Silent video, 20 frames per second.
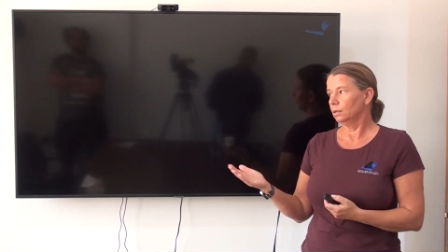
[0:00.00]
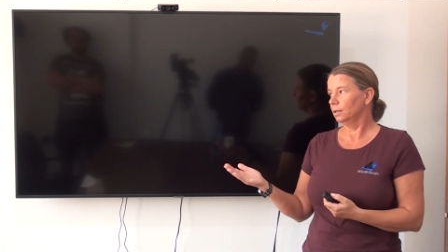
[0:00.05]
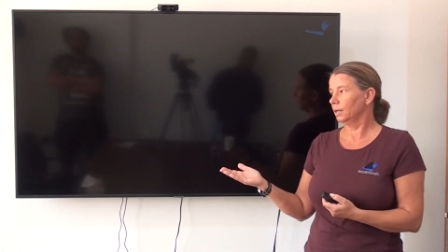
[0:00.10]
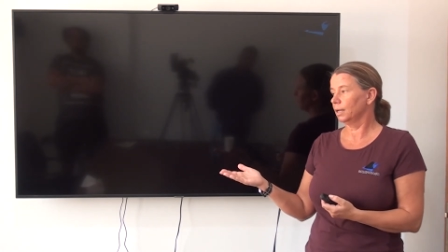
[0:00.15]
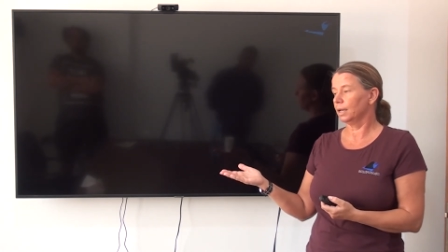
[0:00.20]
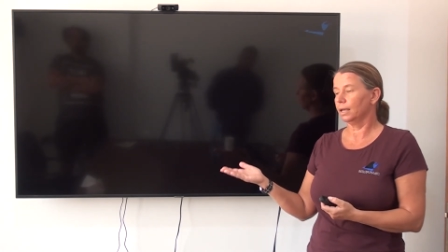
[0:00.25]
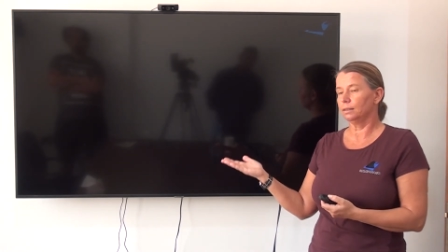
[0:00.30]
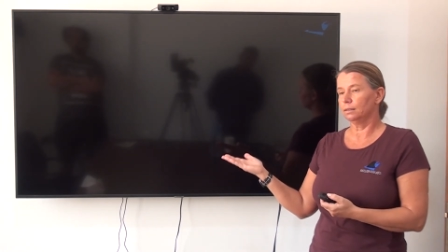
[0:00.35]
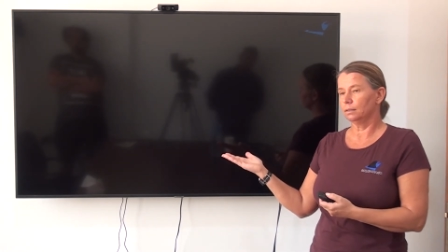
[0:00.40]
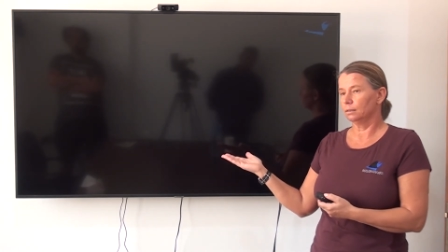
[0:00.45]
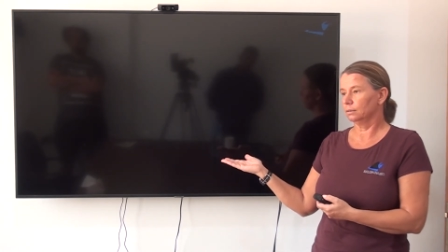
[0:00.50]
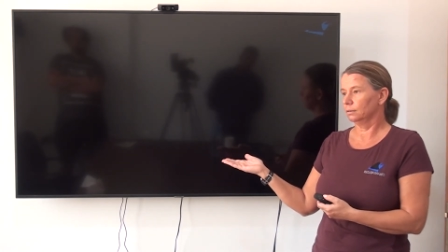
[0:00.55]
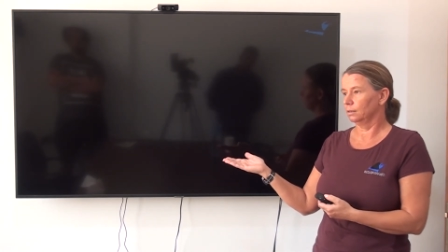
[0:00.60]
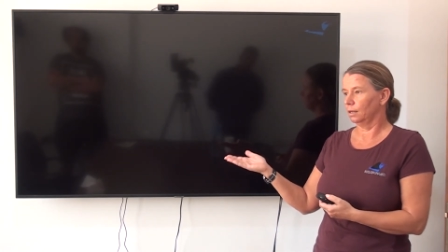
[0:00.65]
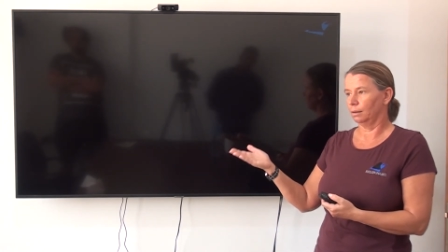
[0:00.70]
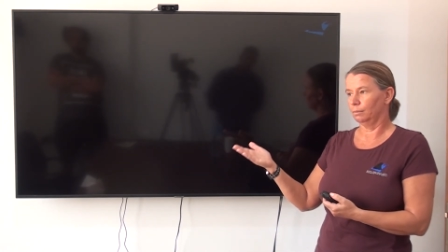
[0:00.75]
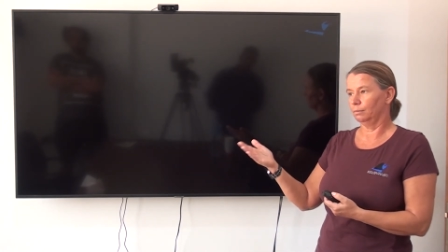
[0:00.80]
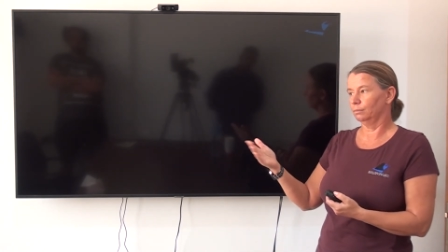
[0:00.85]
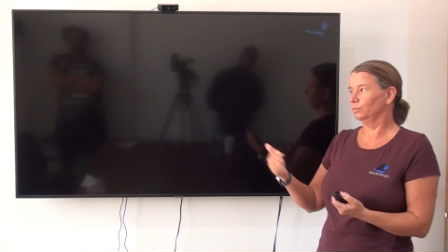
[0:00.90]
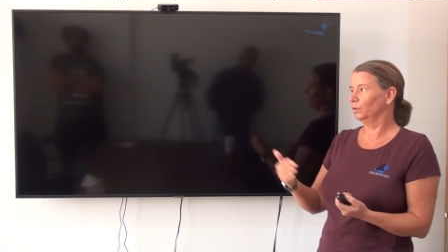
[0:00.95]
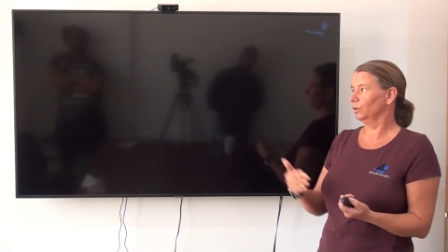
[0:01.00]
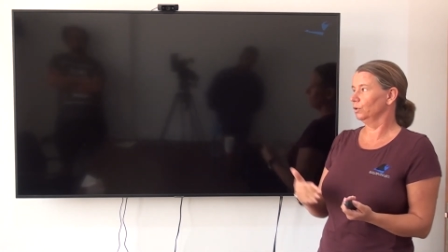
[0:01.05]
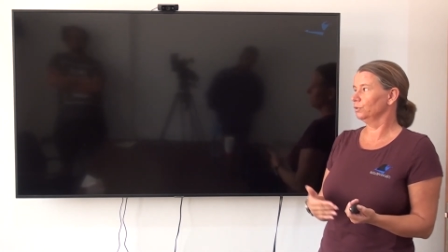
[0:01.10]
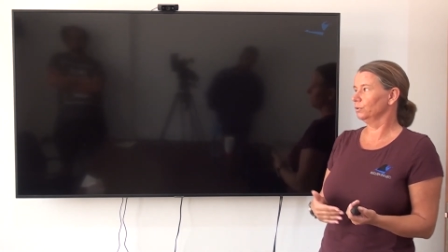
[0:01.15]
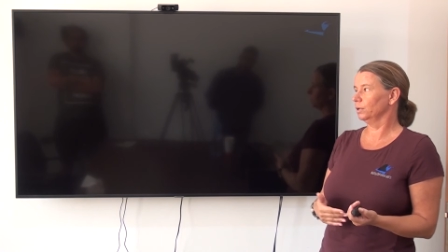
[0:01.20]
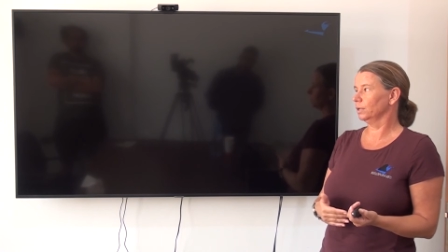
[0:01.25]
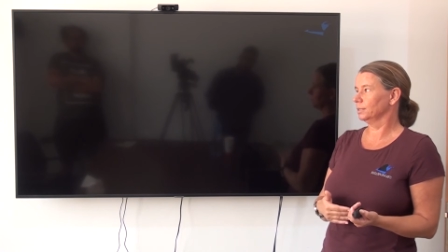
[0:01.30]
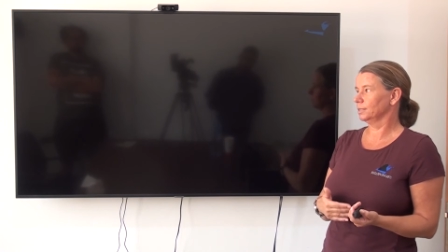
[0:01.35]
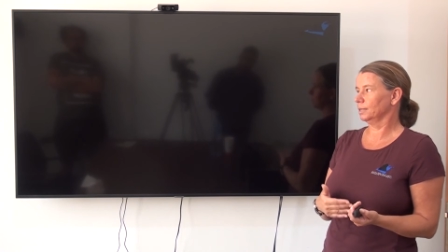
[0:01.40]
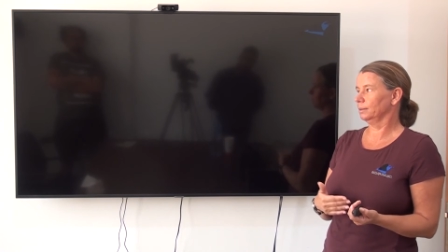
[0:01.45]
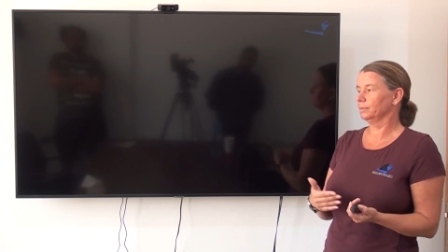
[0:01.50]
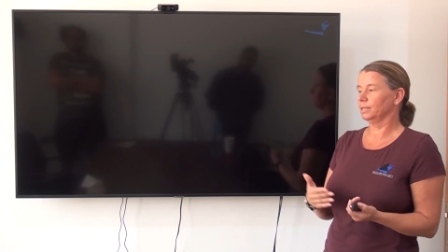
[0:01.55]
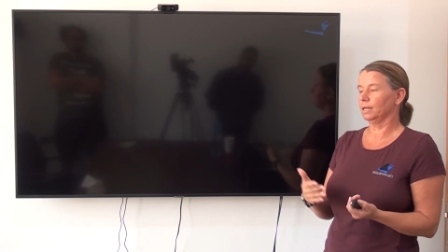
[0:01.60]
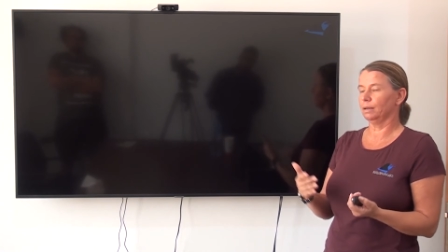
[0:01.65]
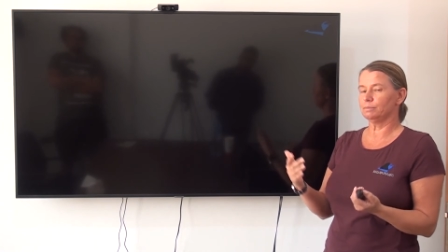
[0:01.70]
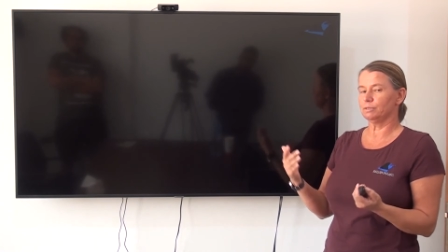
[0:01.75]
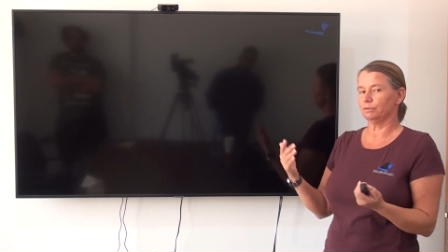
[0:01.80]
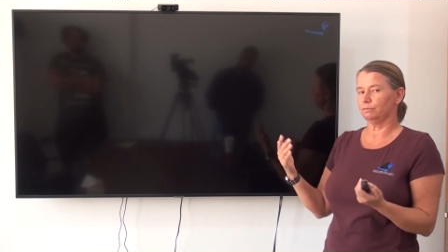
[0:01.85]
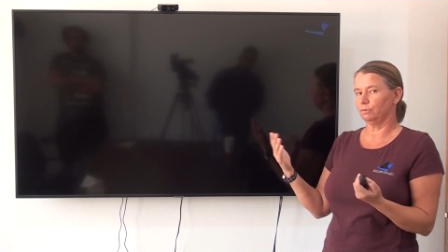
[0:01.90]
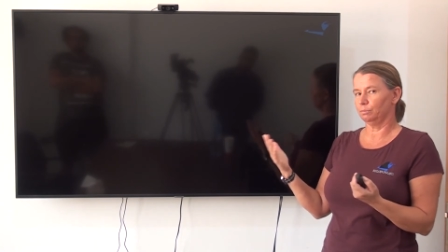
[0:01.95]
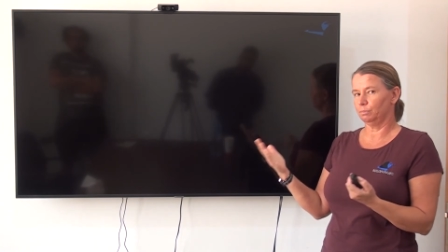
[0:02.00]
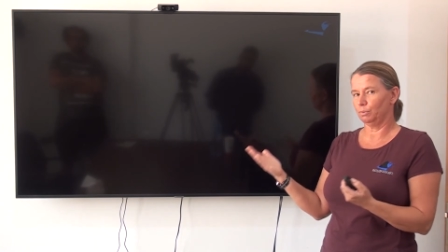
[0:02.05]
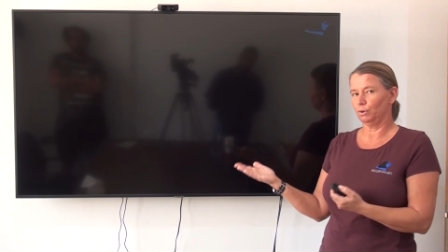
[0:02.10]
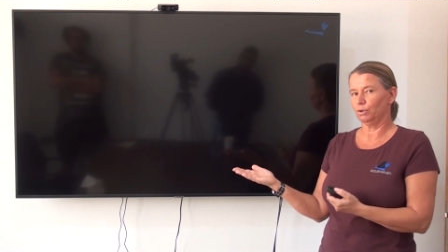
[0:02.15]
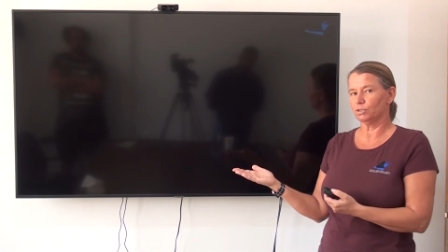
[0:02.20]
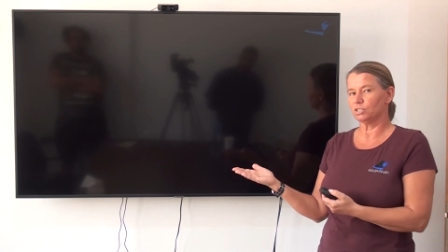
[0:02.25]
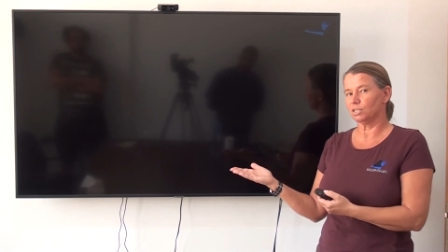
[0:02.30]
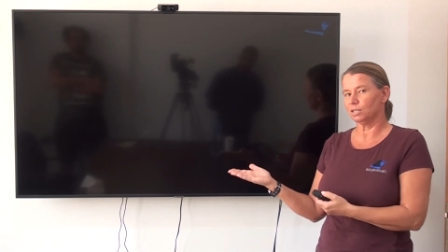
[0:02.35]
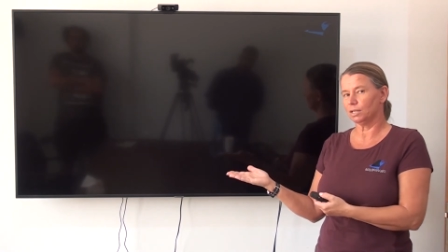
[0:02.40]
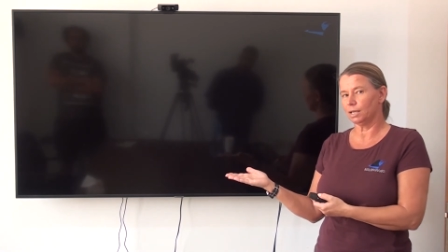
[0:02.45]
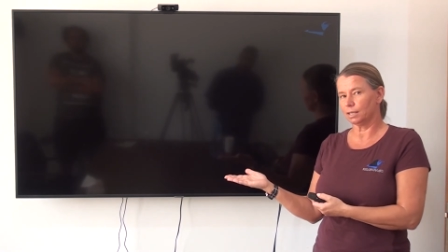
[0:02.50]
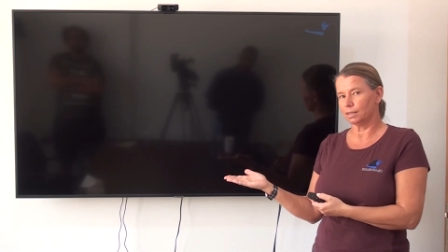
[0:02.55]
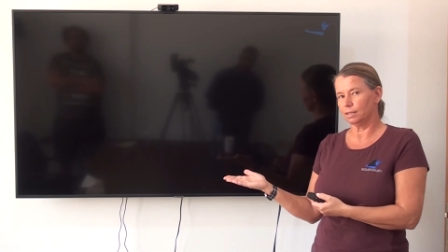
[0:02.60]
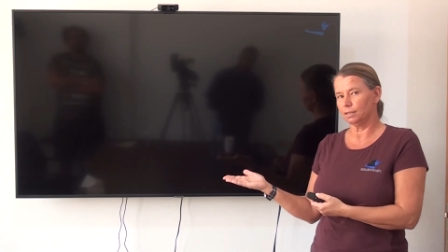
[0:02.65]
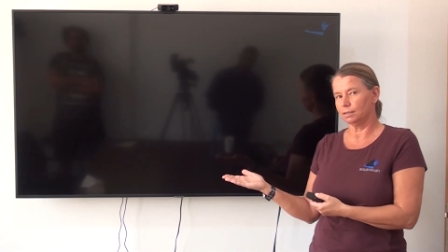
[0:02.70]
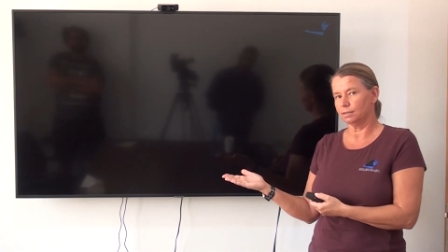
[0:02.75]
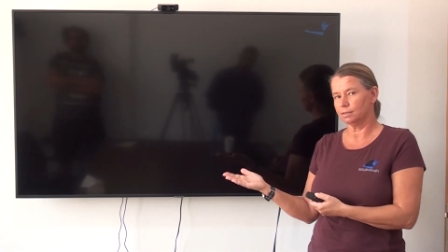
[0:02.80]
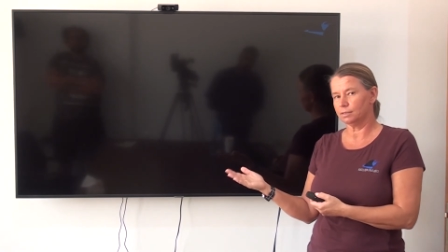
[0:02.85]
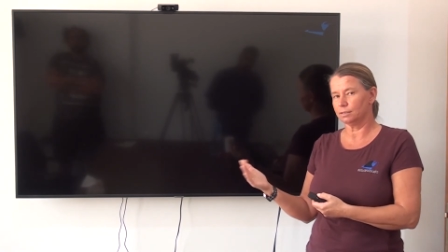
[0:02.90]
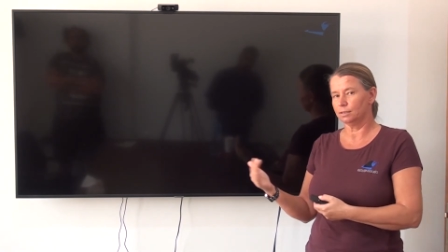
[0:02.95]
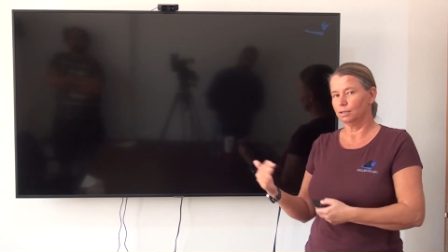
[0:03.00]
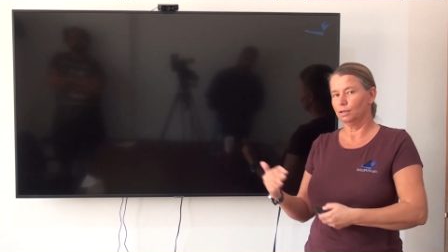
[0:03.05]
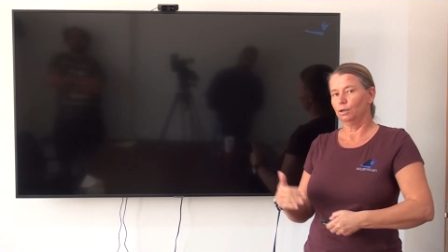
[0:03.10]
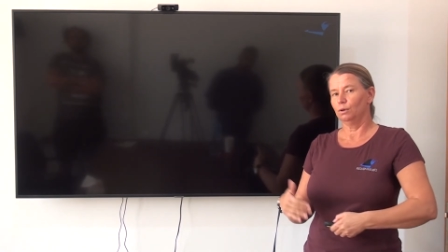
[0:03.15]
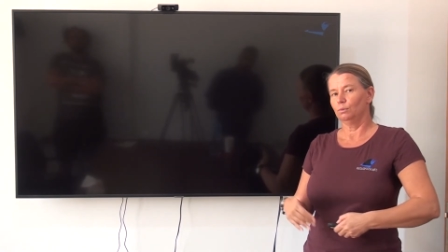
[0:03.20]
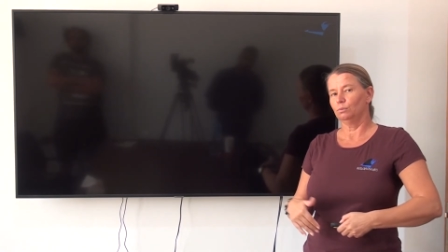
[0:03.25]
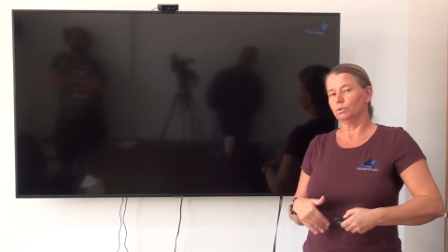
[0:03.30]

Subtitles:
Again, I'm wondering sometimes if a person like this